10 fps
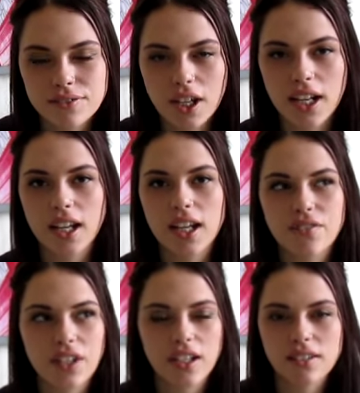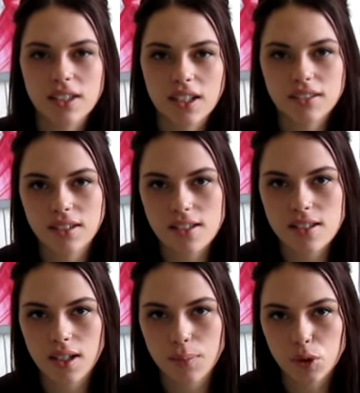Friday evening like
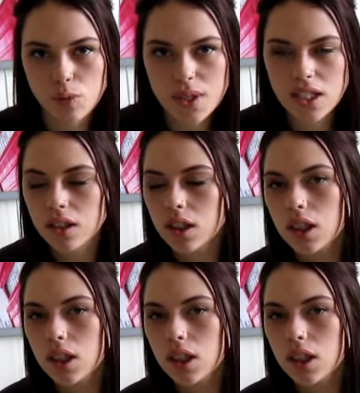last time. Oops.